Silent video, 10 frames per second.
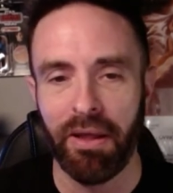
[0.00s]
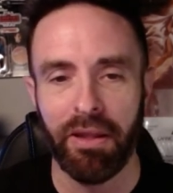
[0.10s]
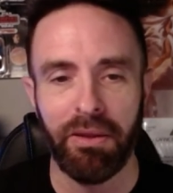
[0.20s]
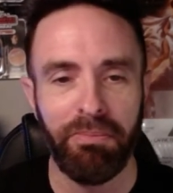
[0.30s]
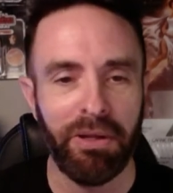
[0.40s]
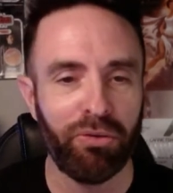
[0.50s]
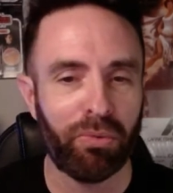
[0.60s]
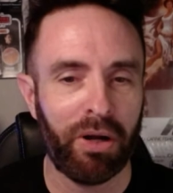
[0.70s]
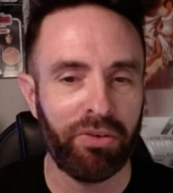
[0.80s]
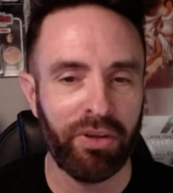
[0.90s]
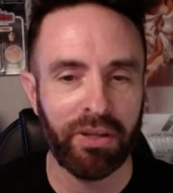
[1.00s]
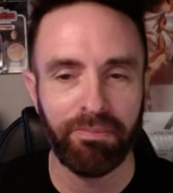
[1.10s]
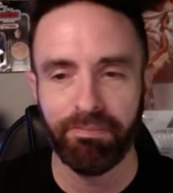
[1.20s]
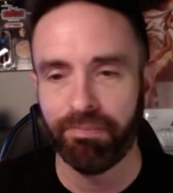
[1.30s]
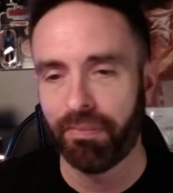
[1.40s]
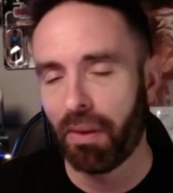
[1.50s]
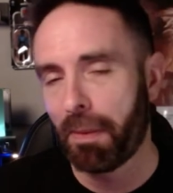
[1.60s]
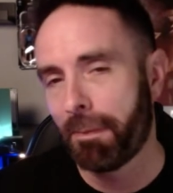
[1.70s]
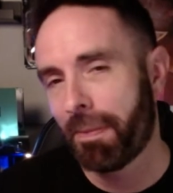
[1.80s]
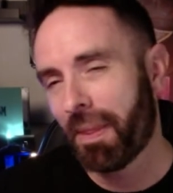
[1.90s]
The binge watching
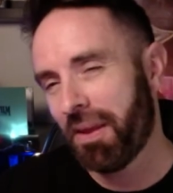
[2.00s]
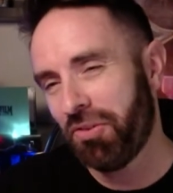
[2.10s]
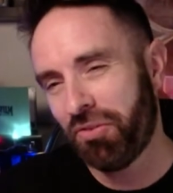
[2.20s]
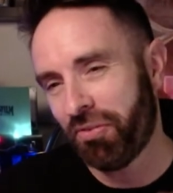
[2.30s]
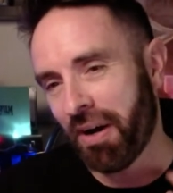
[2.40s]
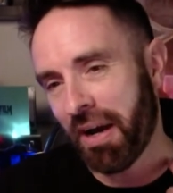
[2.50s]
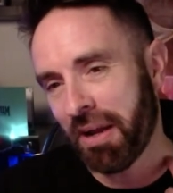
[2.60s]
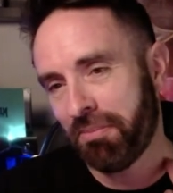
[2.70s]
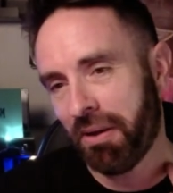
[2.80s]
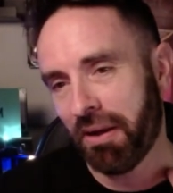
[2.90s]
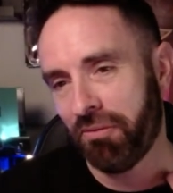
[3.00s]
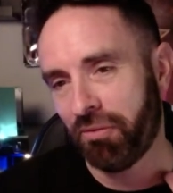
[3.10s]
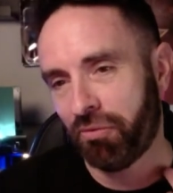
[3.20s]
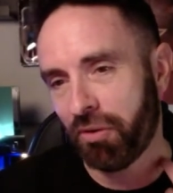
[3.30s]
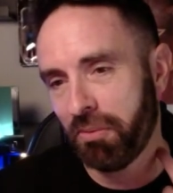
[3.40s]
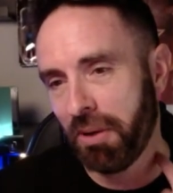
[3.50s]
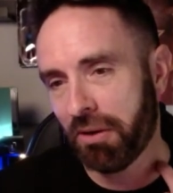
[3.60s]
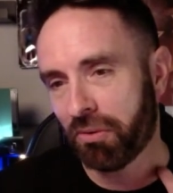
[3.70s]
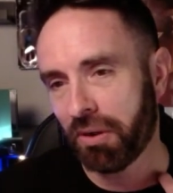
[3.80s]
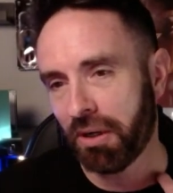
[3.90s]
is fine, but for The
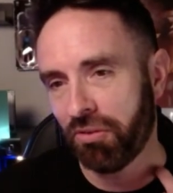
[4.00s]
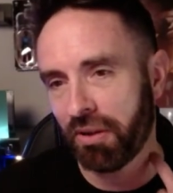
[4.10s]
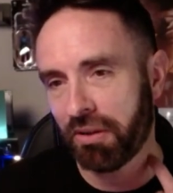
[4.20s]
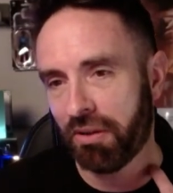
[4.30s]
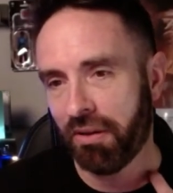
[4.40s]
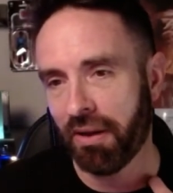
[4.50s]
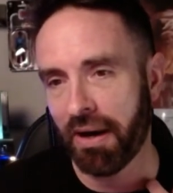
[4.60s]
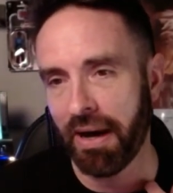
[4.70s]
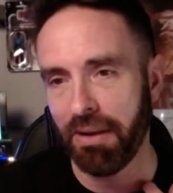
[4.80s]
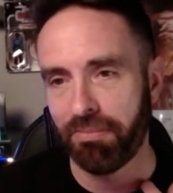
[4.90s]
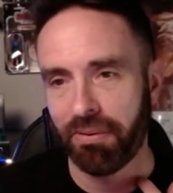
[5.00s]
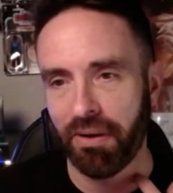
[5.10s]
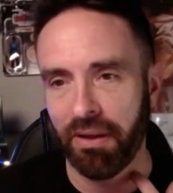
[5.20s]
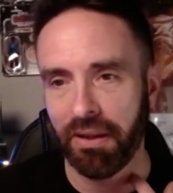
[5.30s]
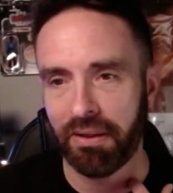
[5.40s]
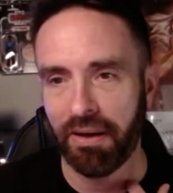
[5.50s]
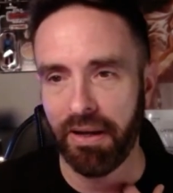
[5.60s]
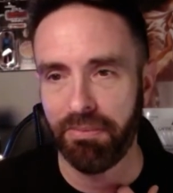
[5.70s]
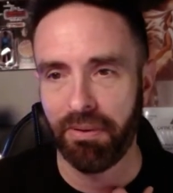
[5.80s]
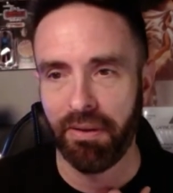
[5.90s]
Mandalorian, I just like the hype. I like the hype.